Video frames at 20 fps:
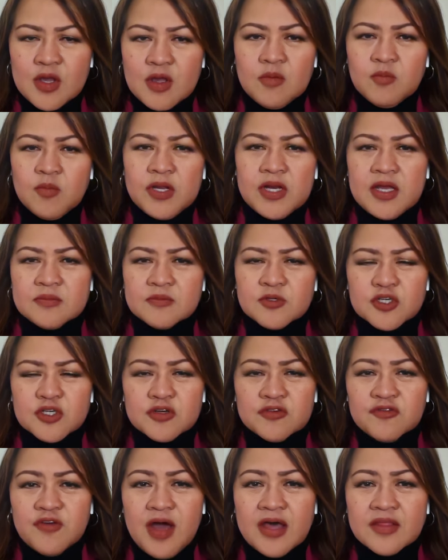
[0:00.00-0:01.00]
But I'm
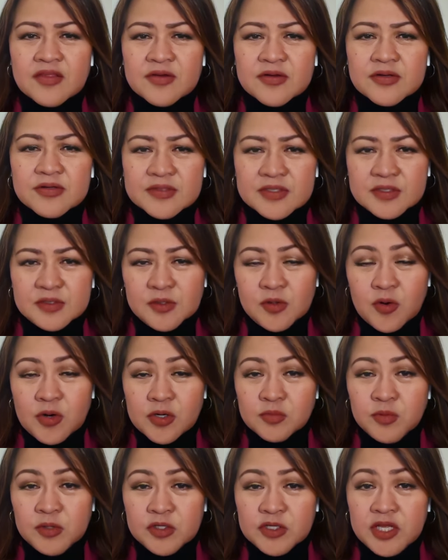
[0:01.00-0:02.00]
sure, Father, the
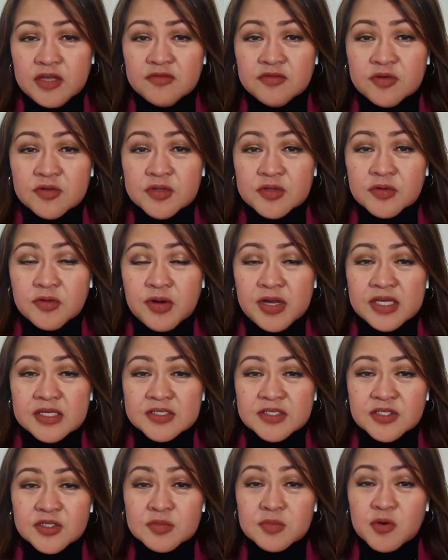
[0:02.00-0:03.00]
Lord will give you the
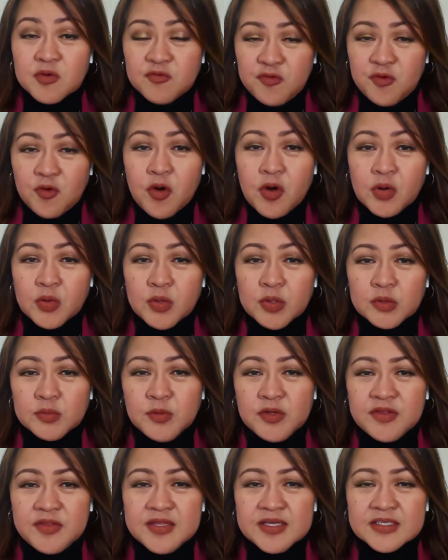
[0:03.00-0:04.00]
grace to move forward
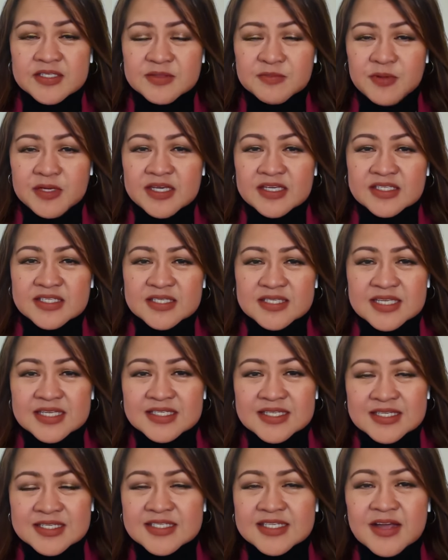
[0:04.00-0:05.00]
with this, because
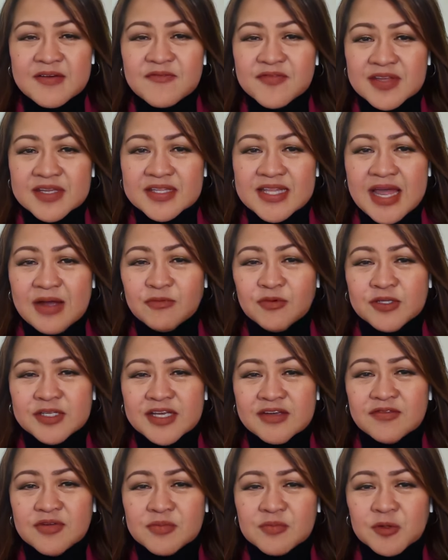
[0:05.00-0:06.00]
this is something that will
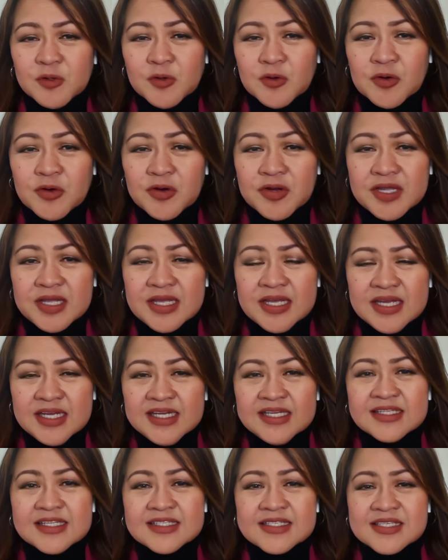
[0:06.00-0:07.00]
give him glory.
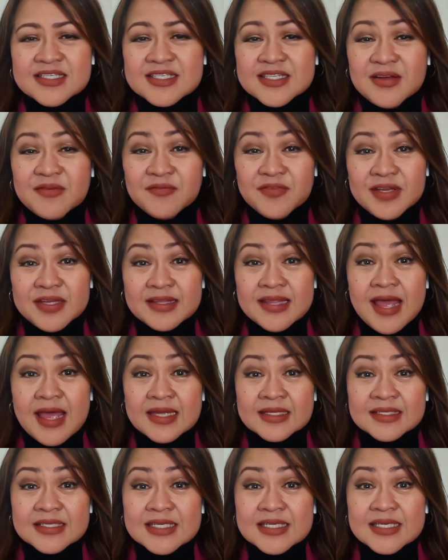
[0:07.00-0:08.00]
This is something
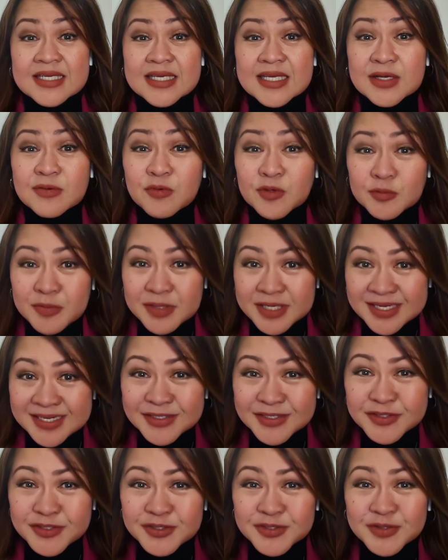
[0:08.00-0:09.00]
that he will be
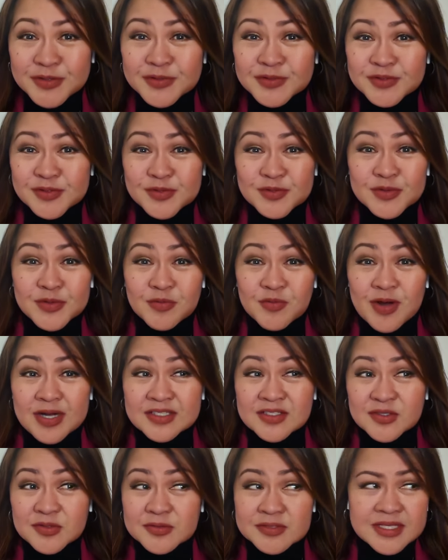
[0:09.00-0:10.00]
introduced to the
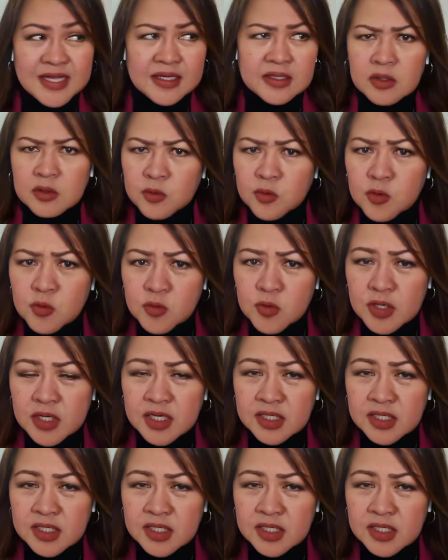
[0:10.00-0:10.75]
ones who was like, who?